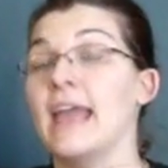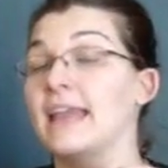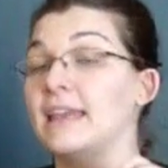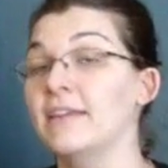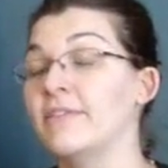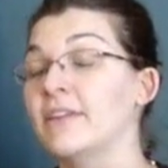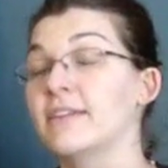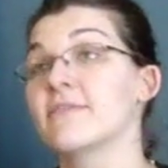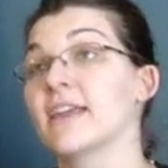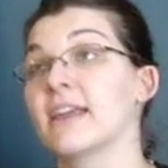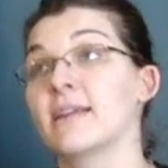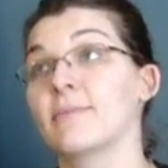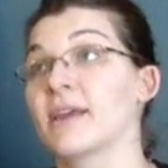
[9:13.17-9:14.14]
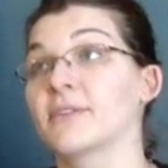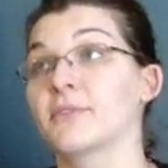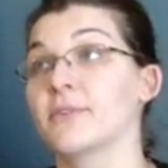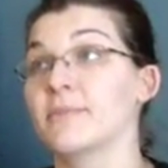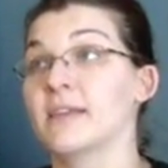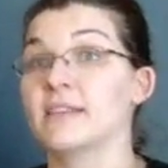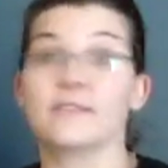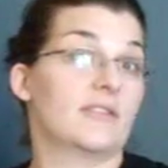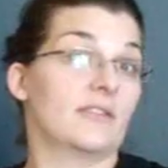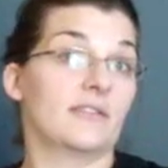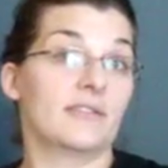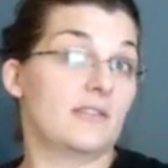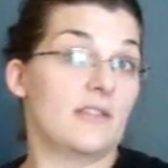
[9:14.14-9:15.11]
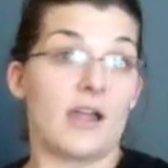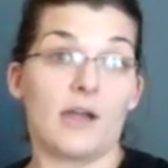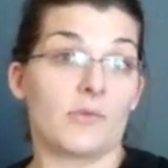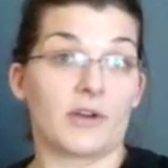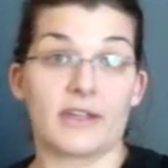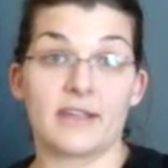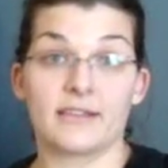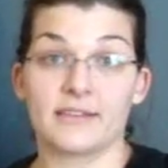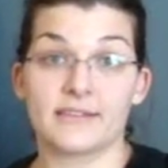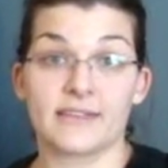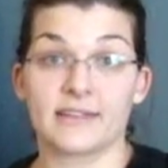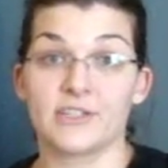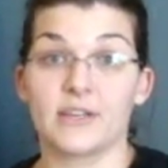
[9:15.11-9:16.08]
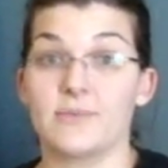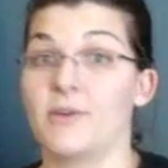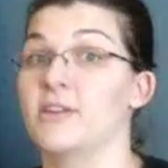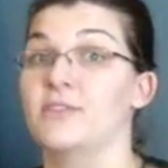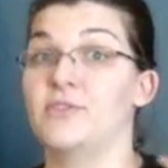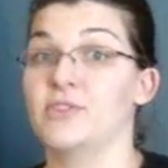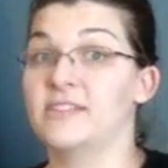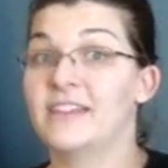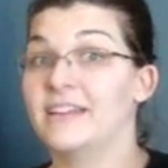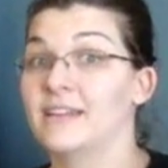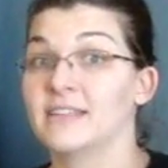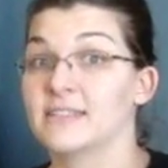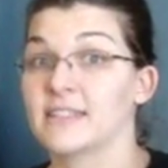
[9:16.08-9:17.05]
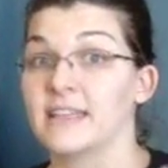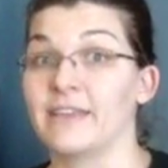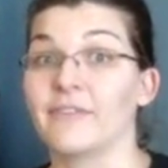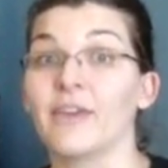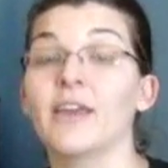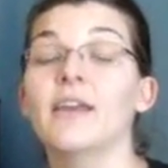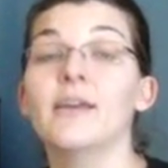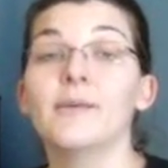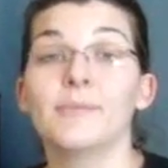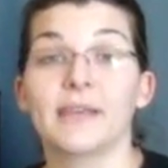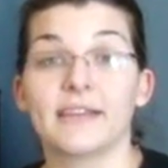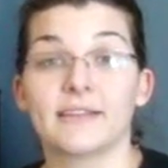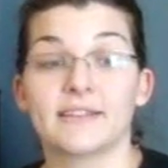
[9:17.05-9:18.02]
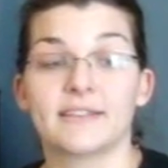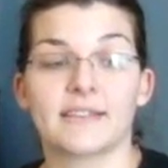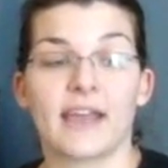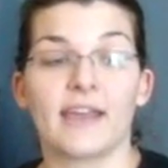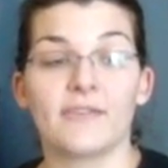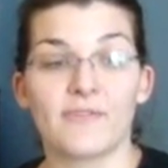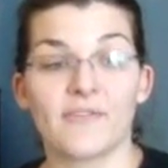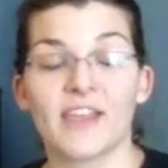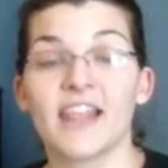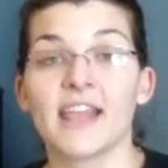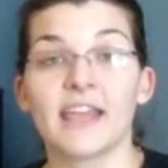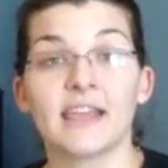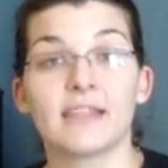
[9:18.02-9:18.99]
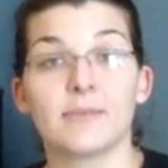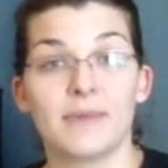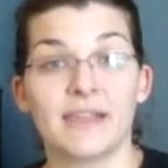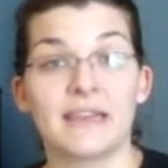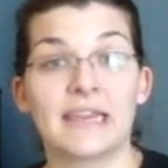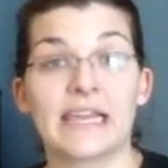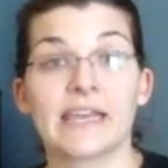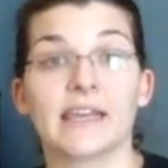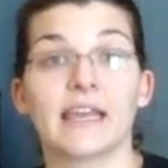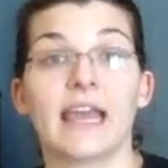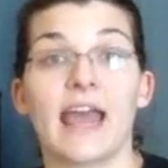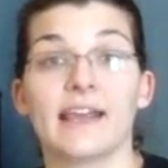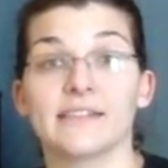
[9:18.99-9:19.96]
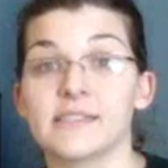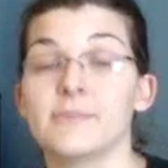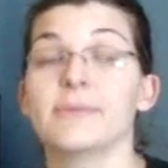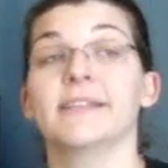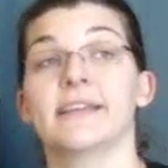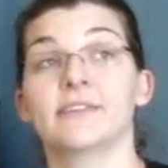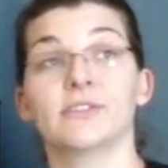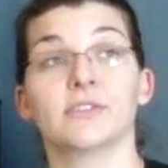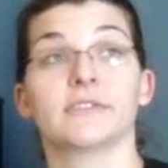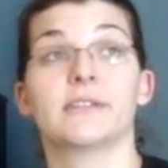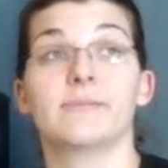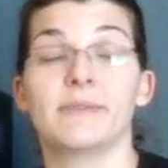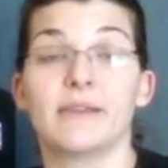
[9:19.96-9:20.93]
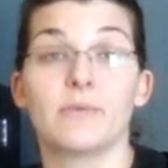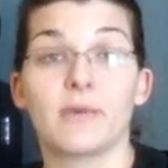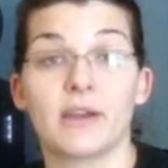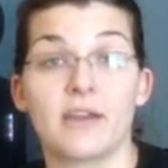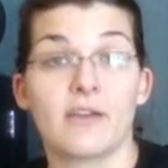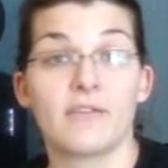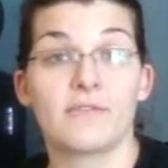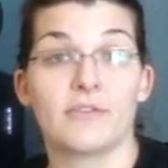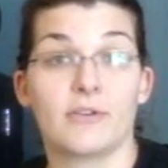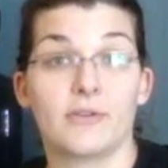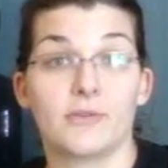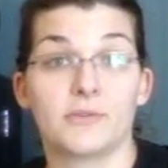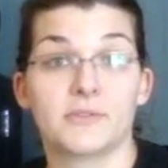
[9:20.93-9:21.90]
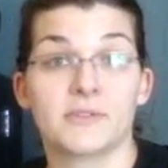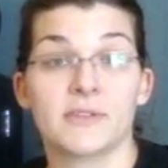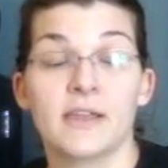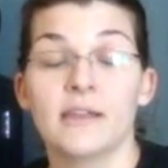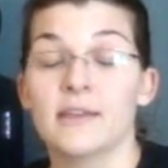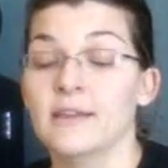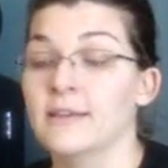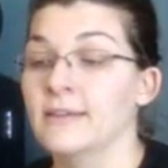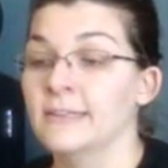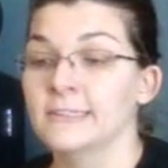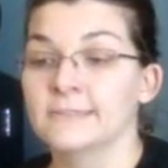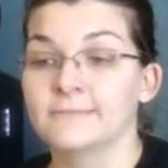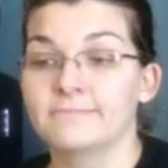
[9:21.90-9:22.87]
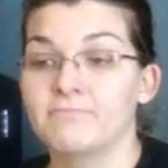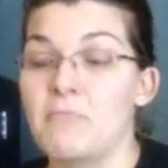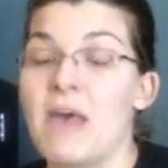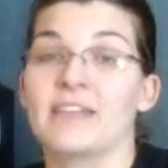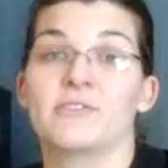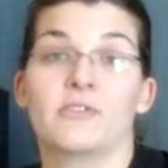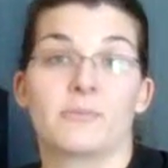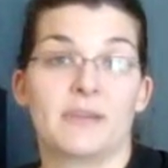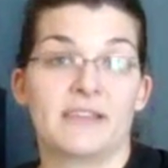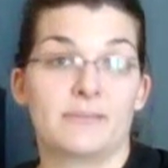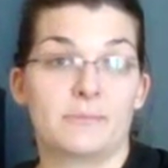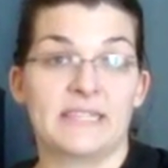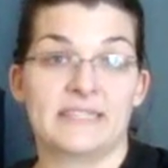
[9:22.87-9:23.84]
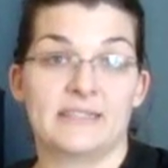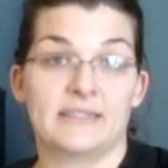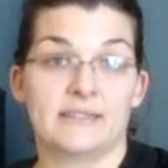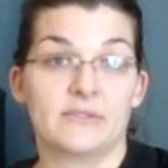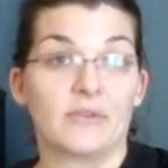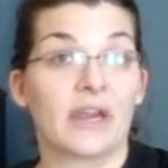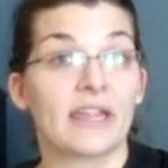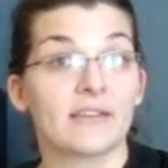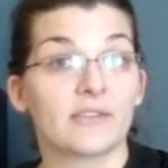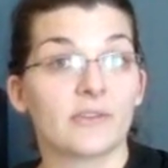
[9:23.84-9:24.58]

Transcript: And even if getting back to it means not working on the section I'm on and just knitting a sleeve, because I feel like the beatnik has the potential to be one of those masterpiece pieces, right?